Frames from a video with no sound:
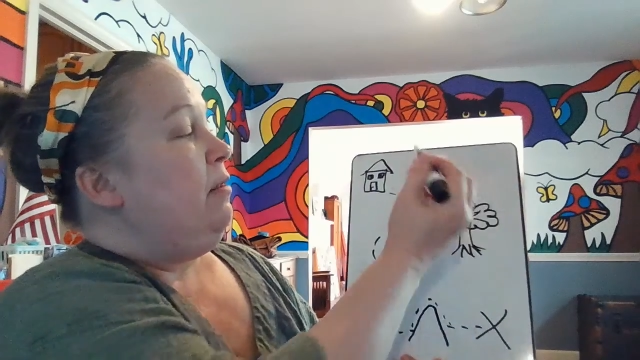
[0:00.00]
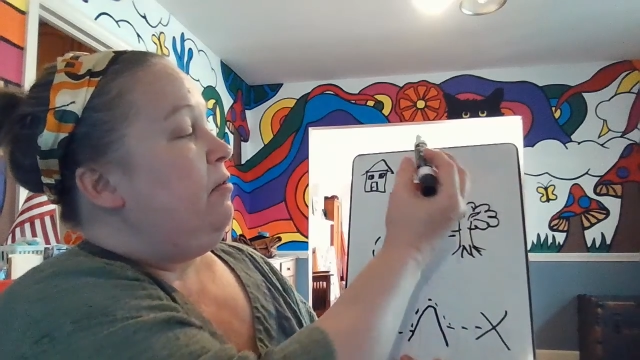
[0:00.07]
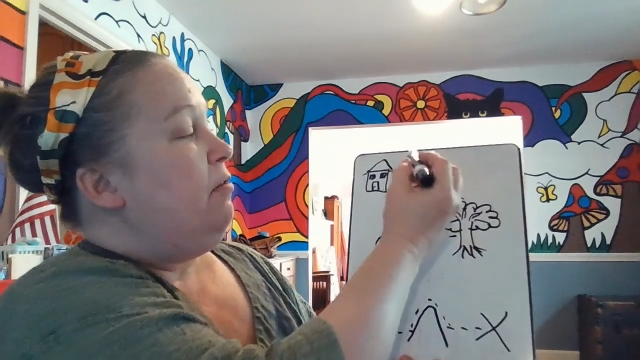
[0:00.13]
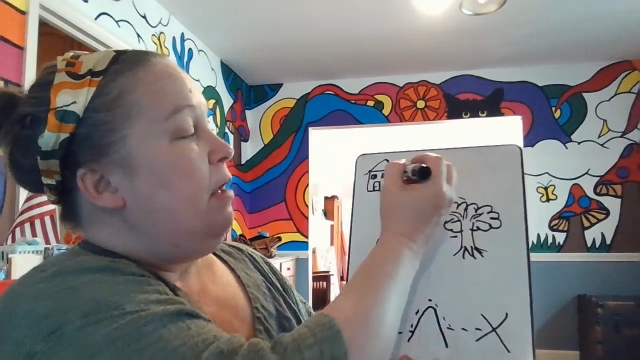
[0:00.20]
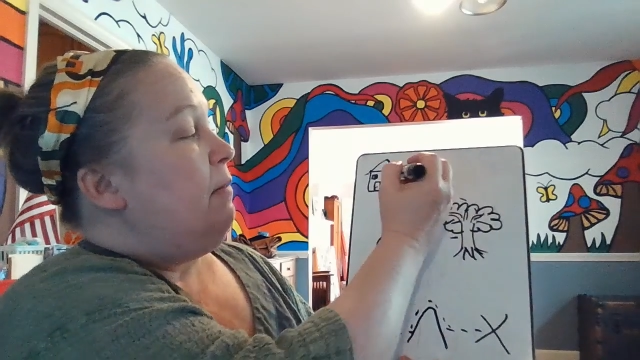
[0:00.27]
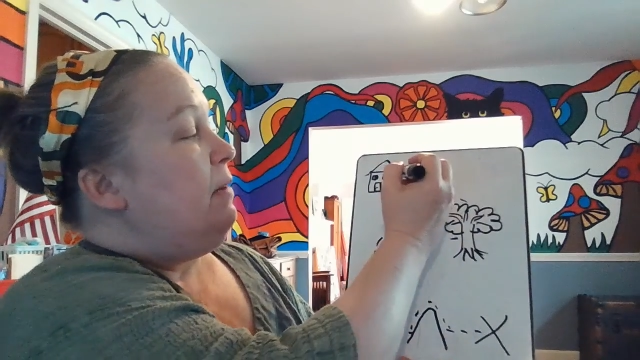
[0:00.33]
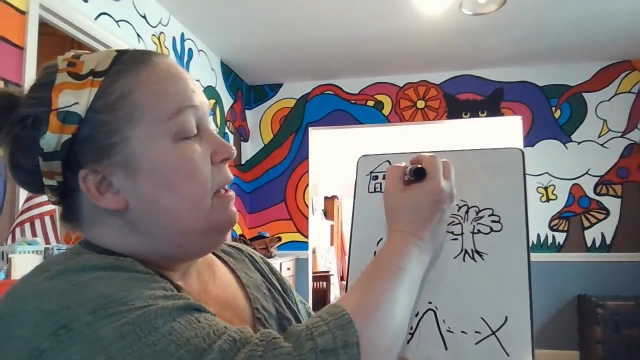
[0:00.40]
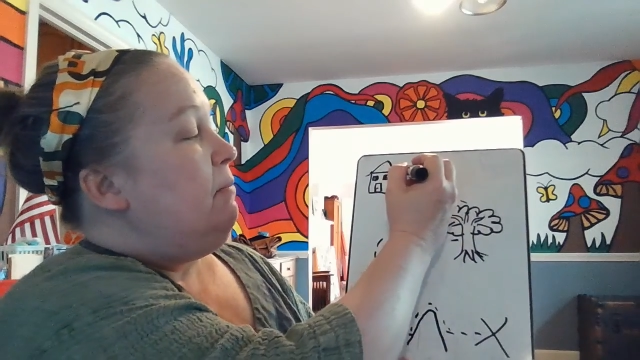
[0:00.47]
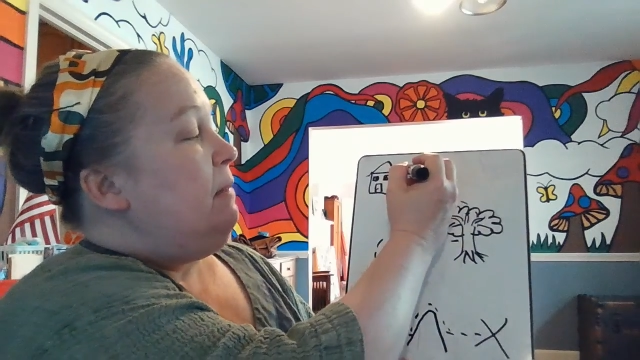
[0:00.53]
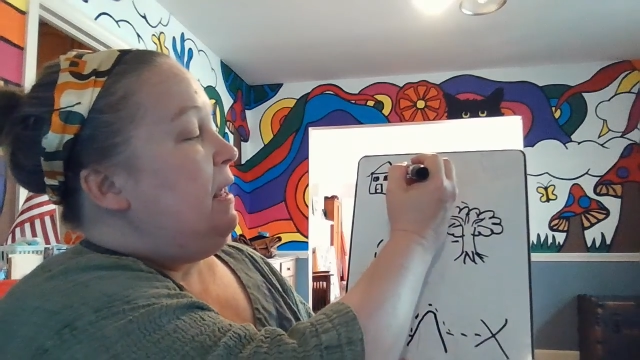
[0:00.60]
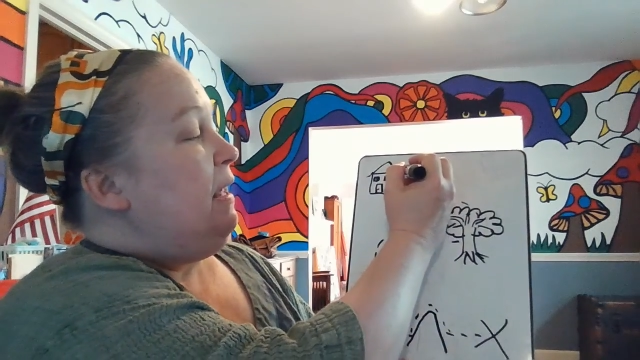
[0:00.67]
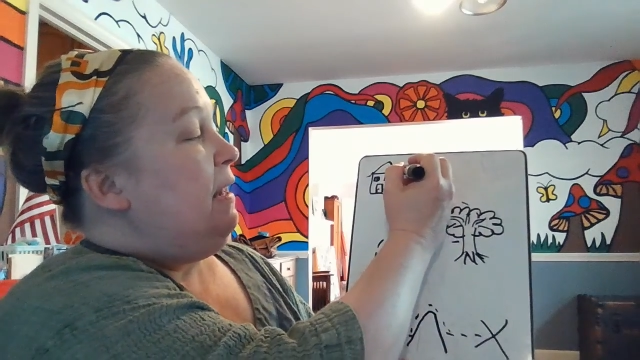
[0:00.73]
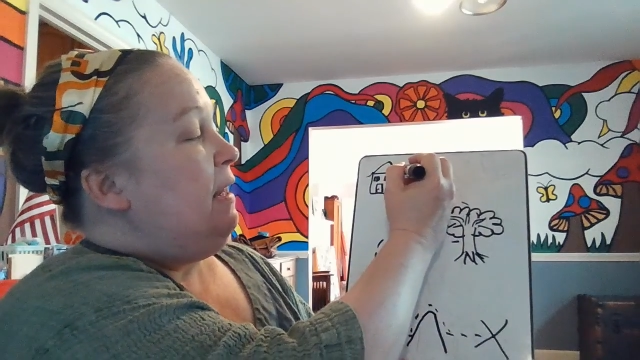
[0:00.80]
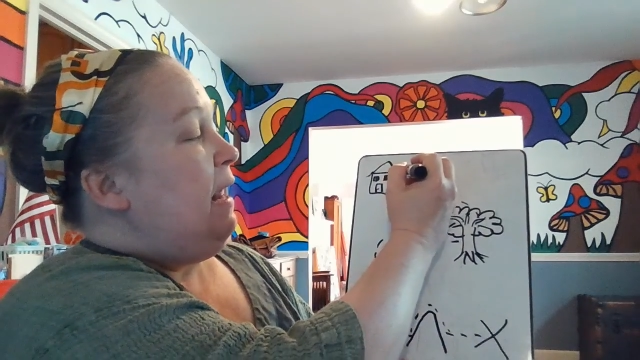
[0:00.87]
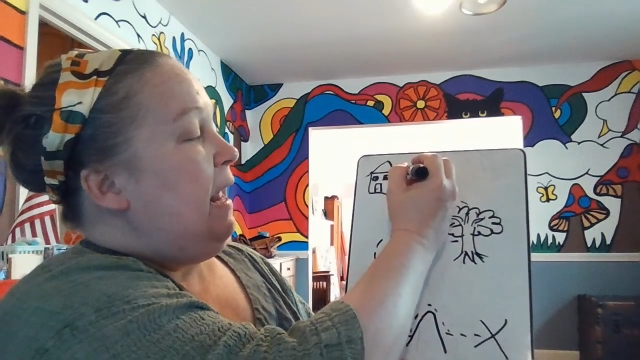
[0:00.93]
I'm going to
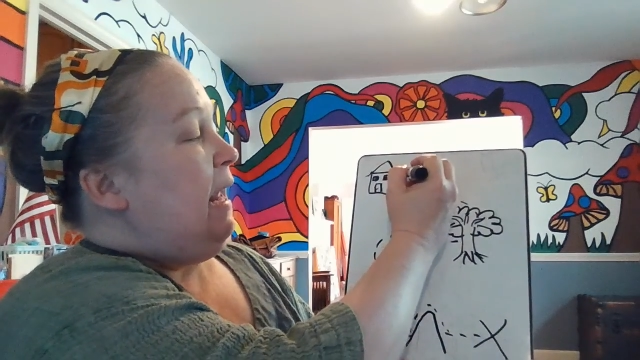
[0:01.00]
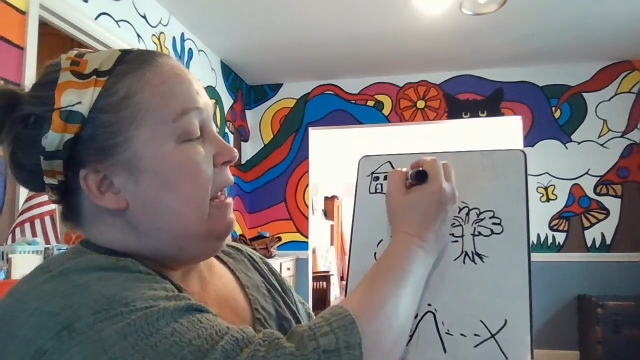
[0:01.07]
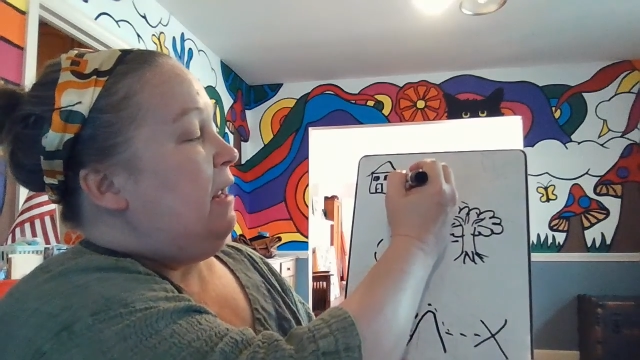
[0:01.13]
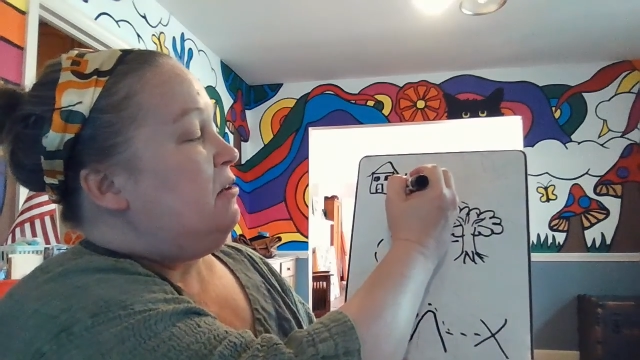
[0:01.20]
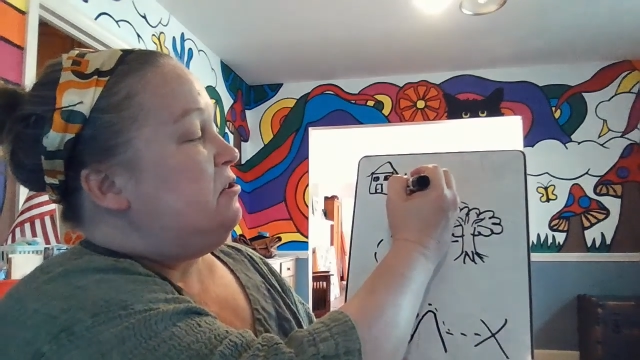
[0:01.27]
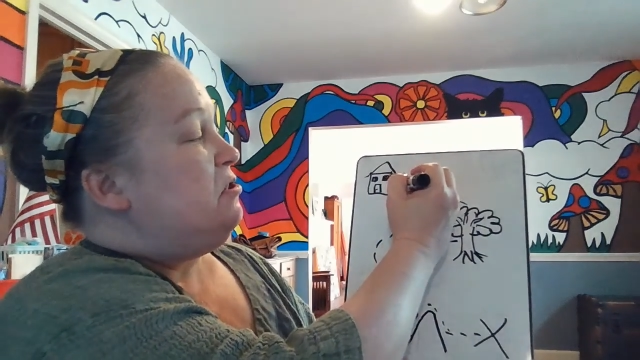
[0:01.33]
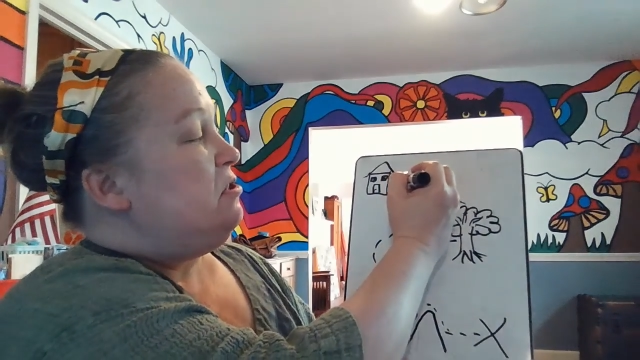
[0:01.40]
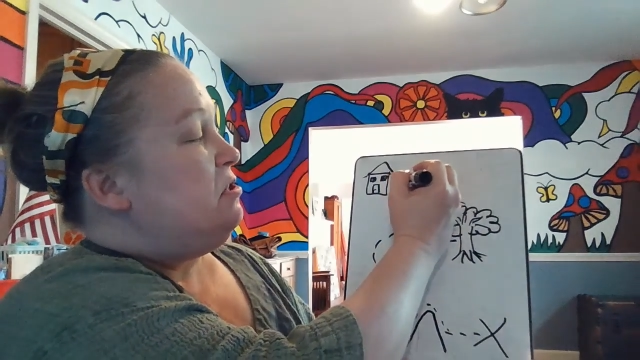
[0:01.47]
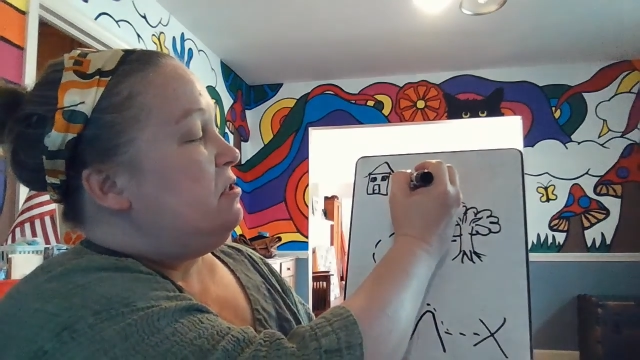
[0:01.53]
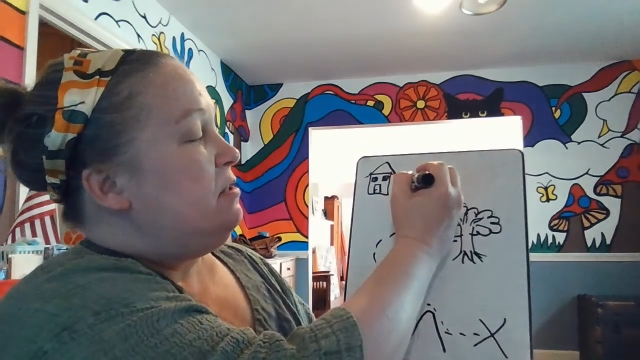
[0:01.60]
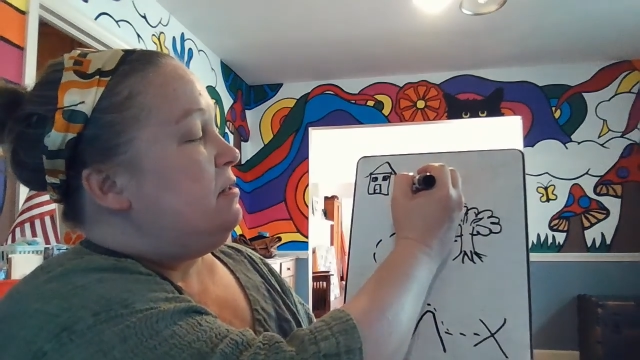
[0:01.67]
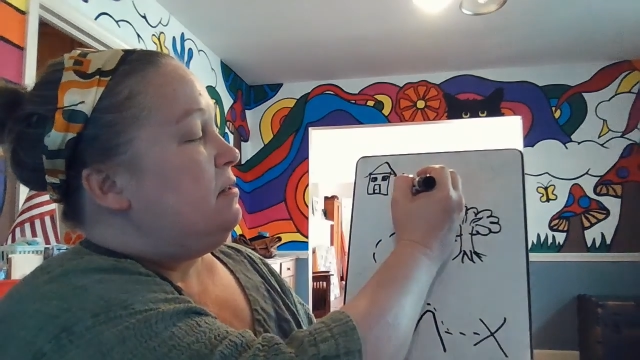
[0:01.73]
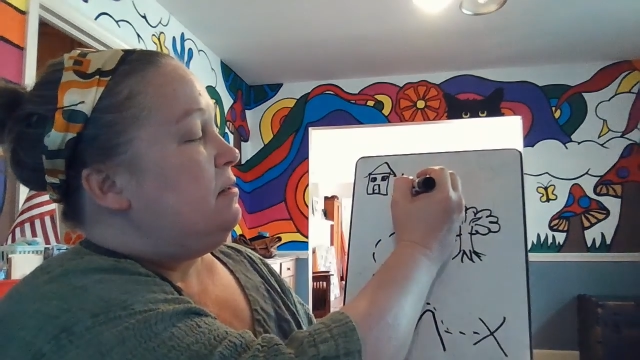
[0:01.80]
make an H